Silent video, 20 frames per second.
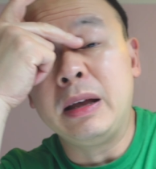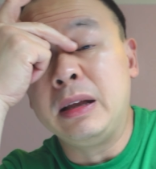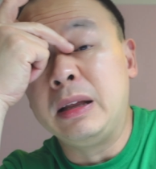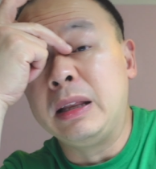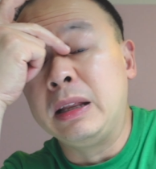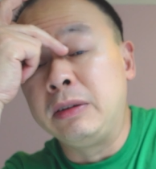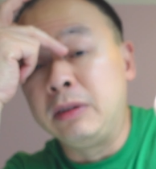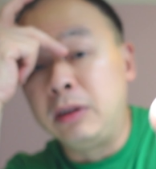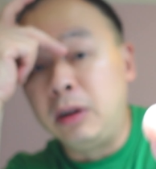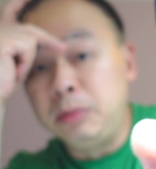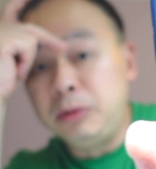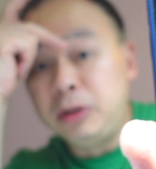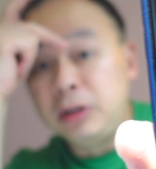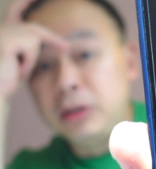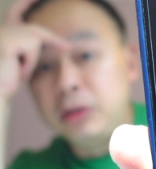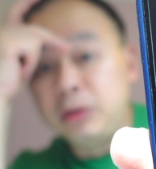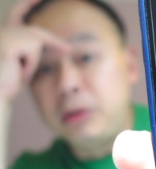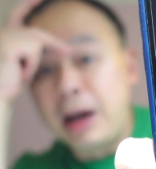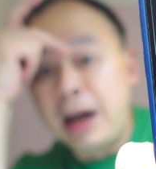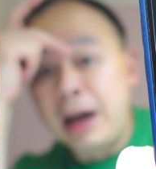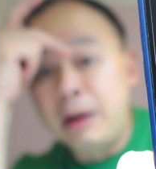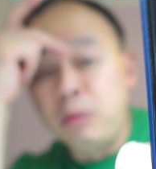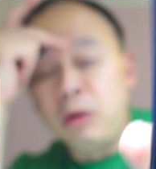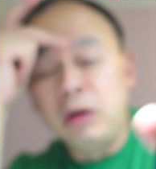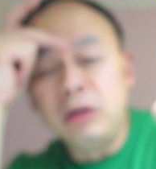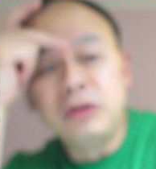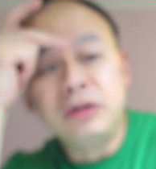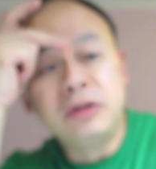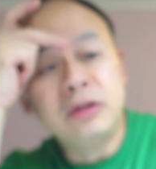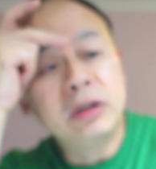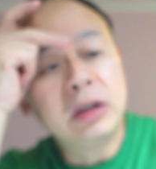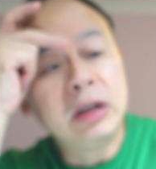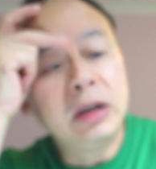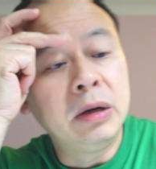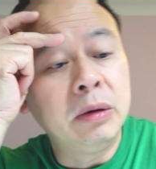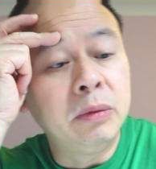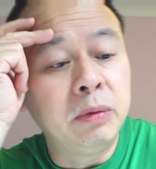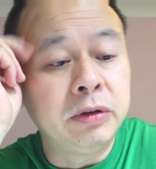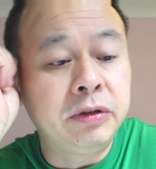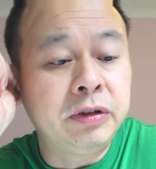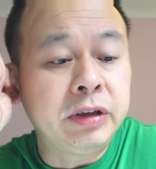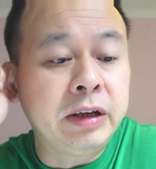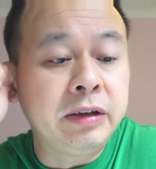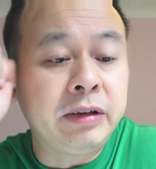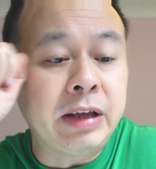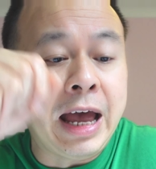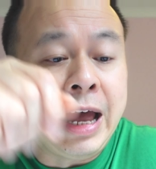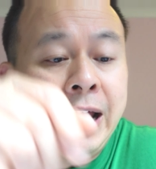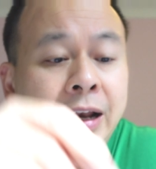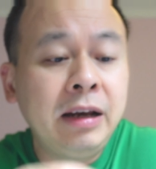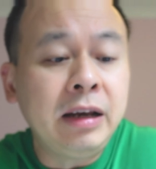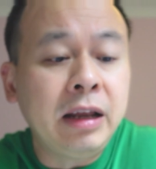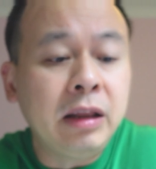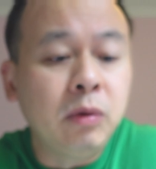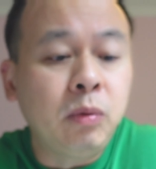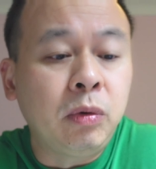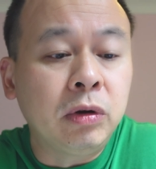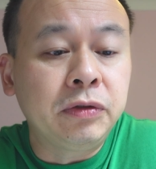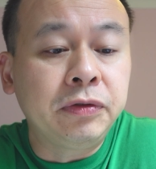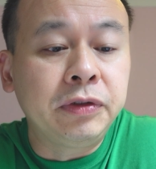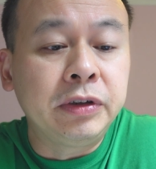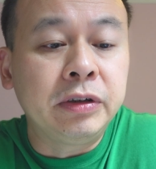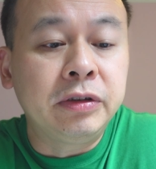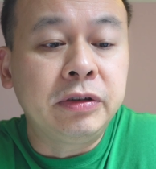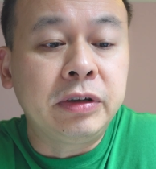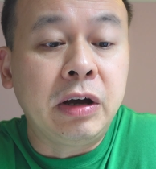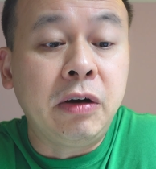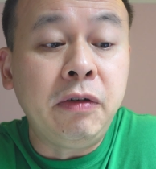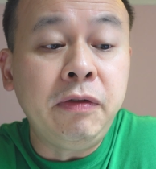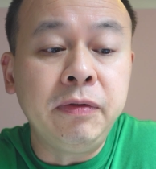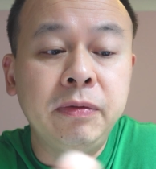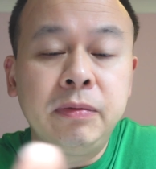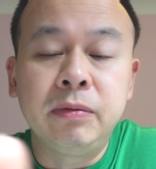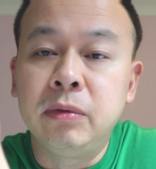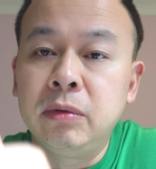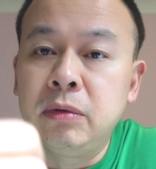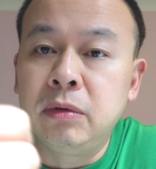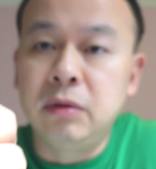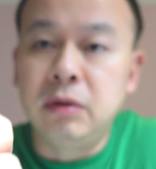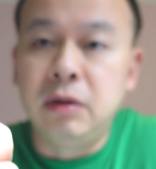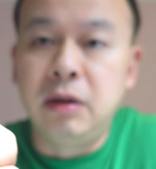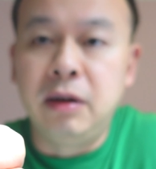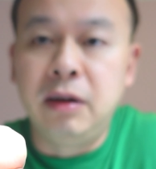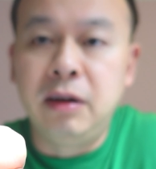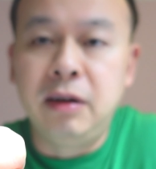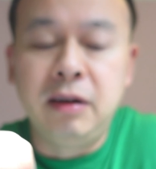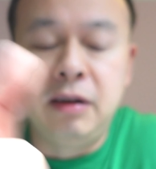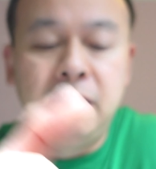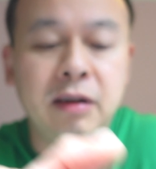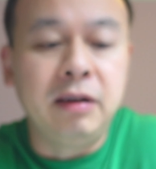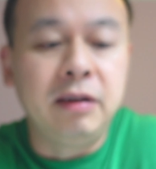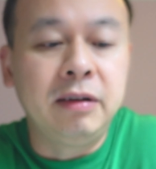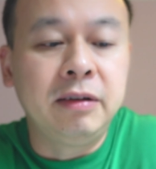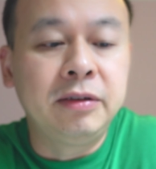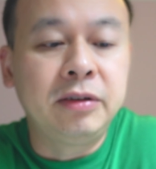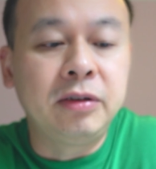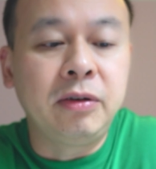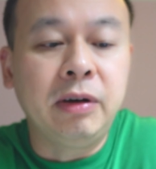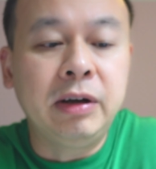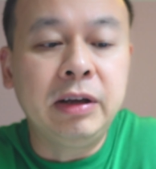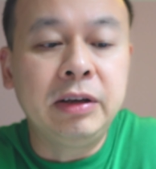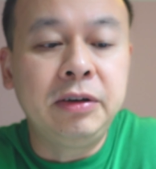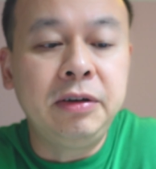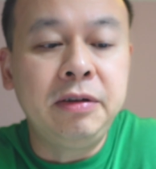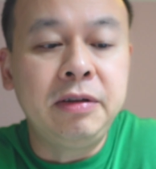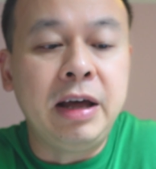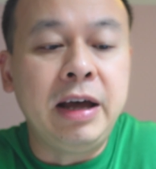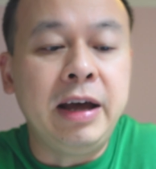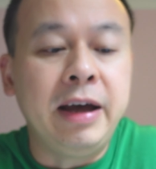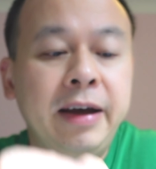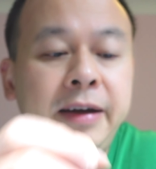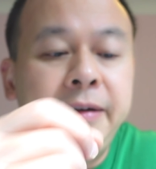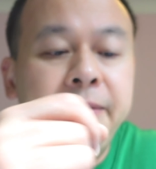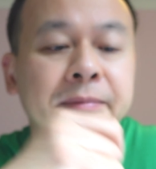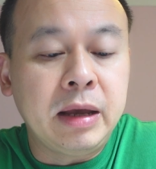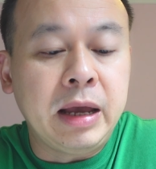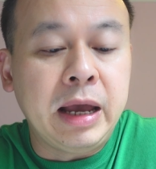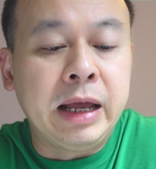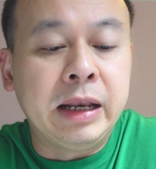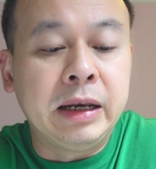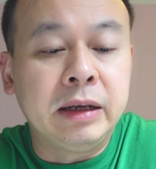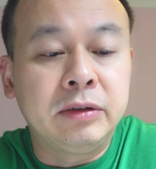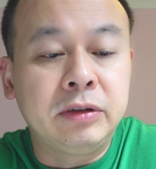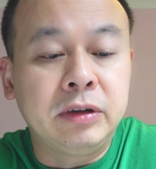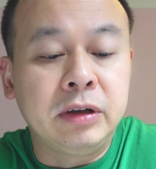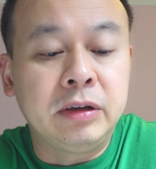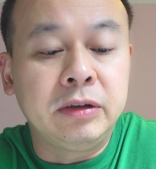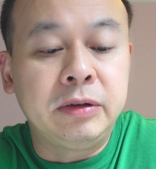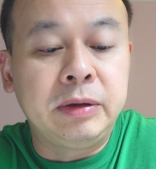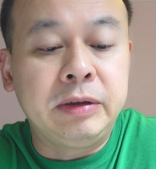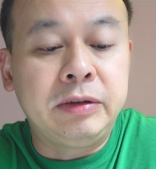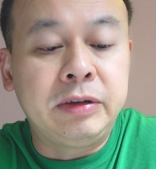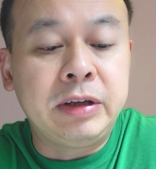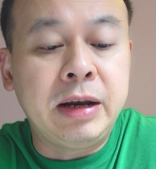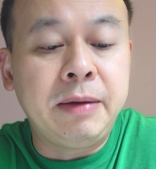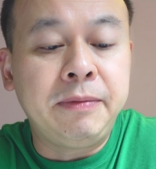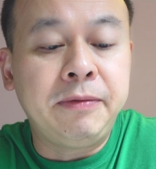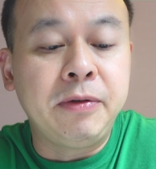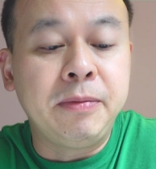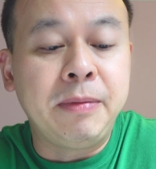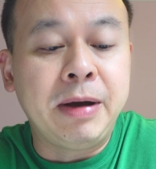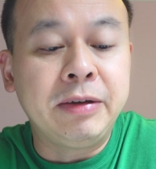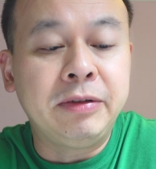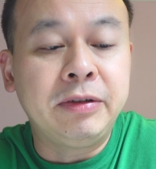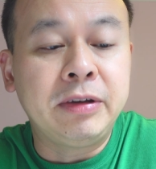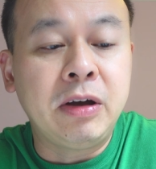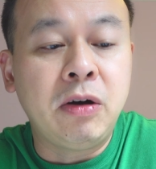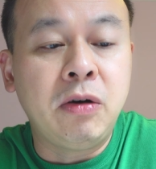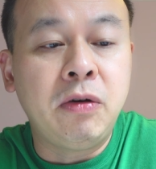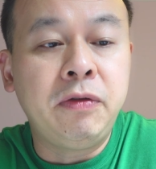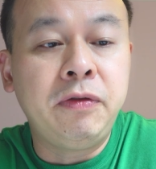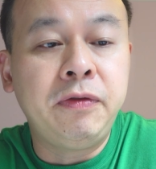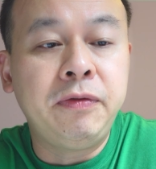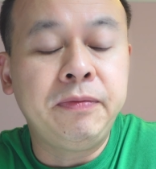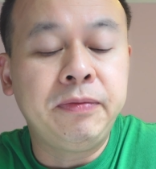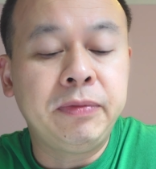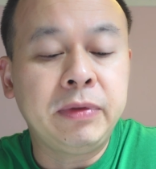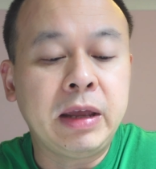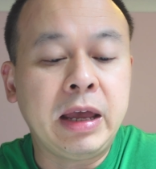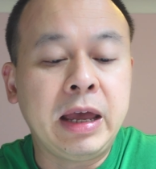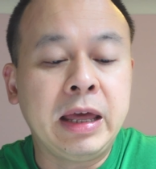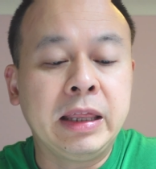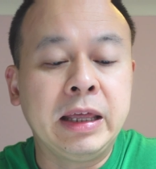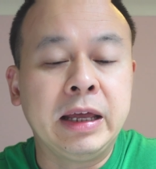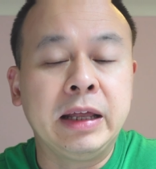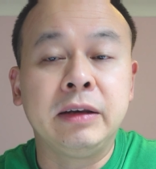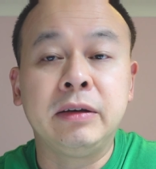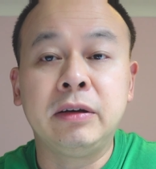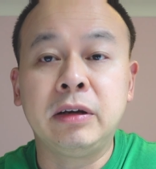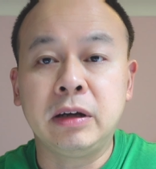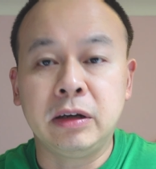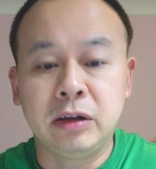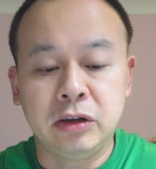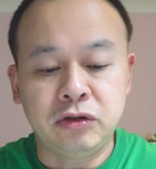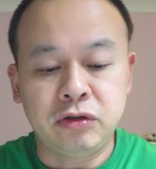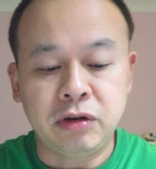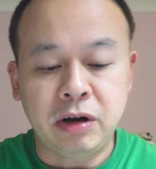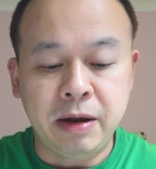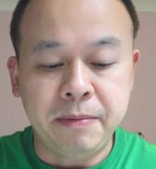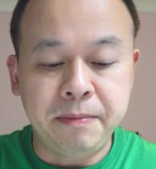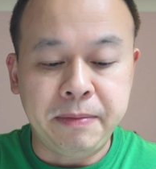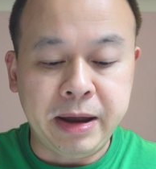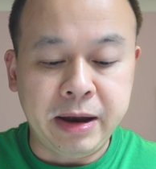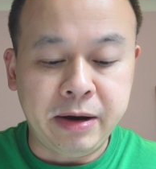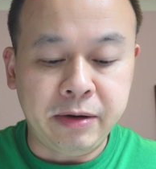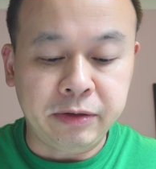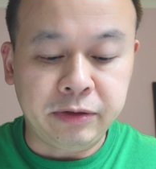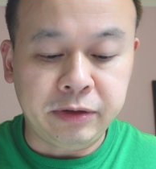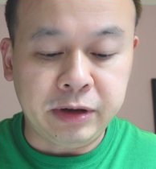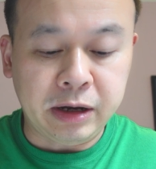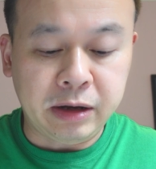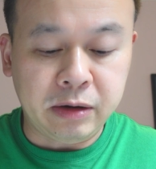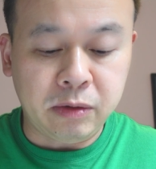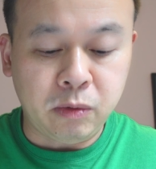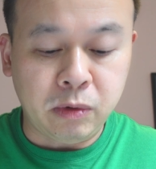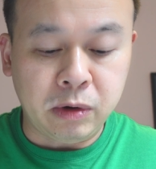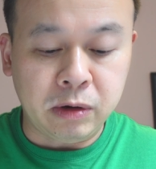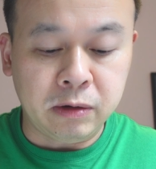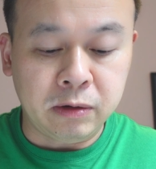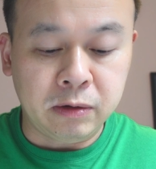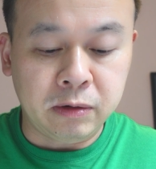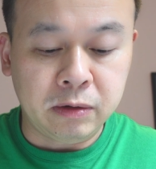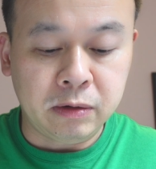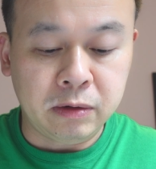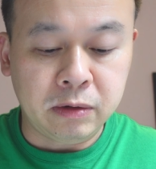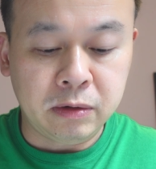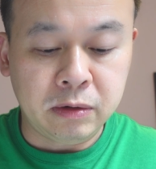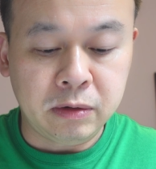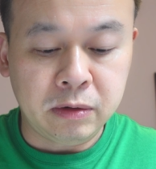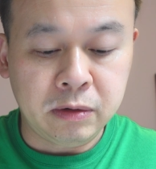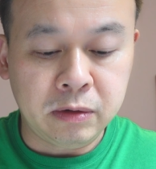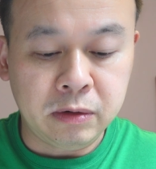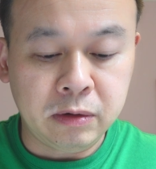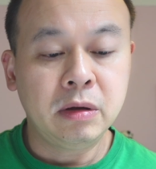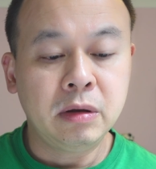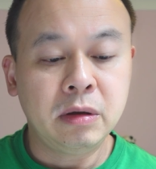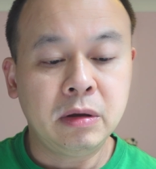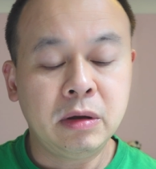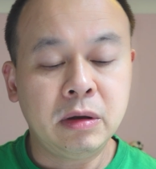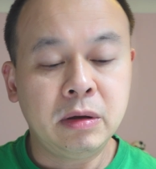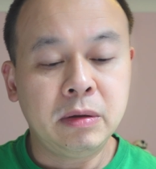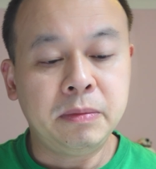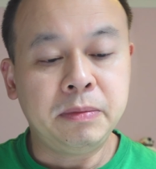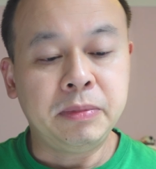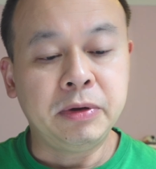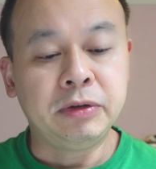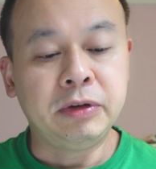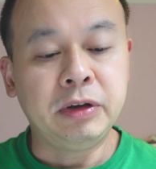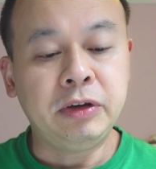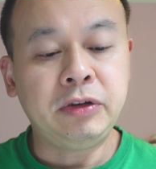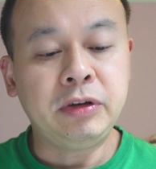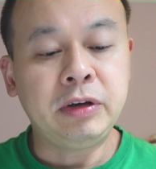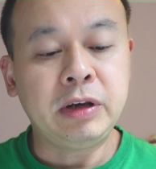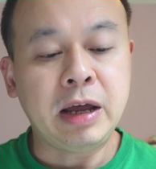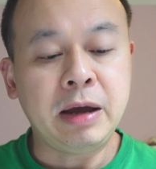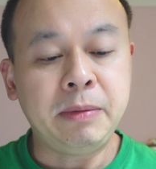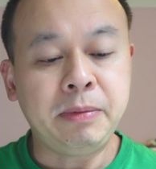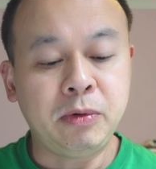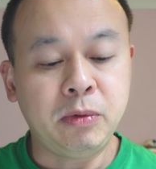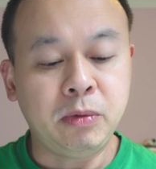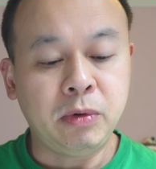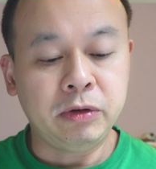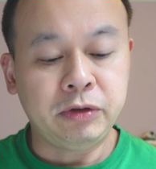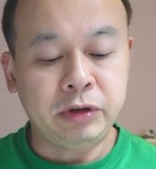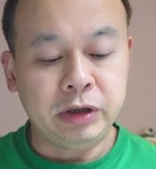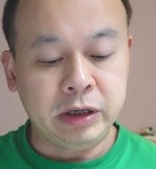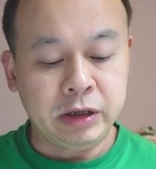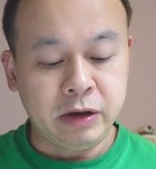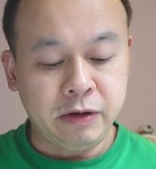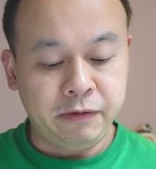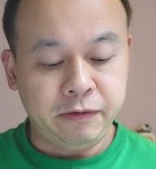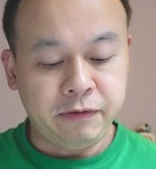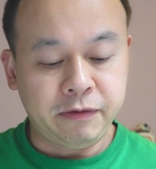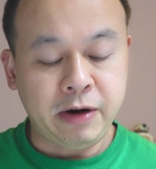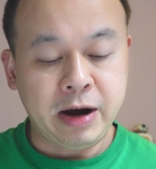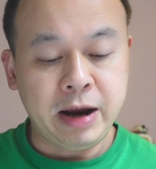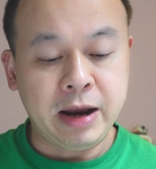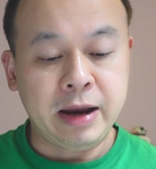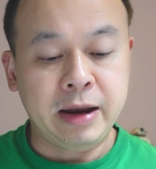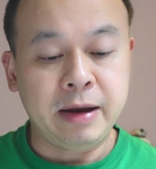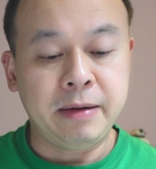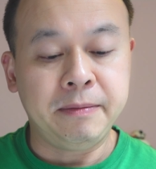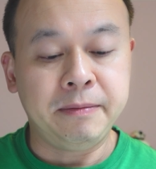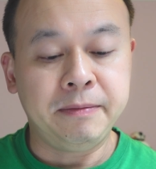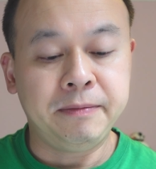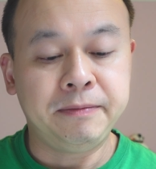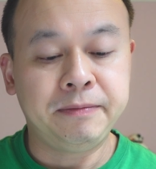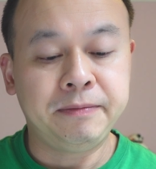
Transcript: there's an option to add watch, which says add another watch for yourself. Yay. So I can do that, and it's going to be set up for myself, and then going to try and pair a second one. Position Apple Watch in the frame.